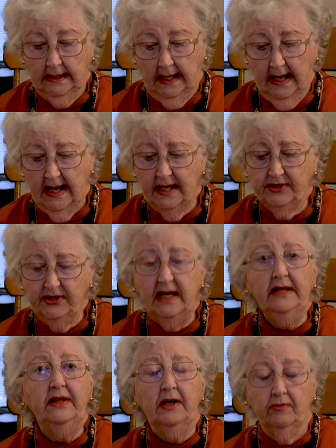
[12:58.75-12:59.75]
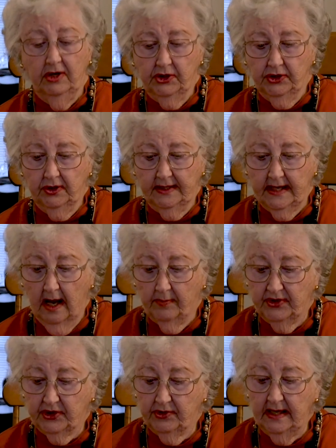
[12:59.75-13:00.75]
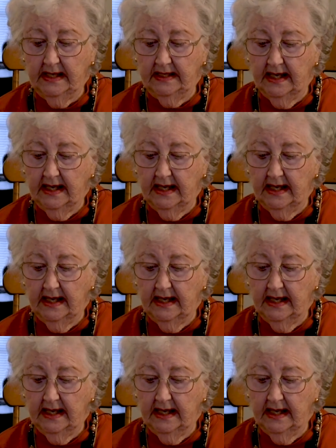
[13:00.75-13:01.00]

I had seen the original tapestry in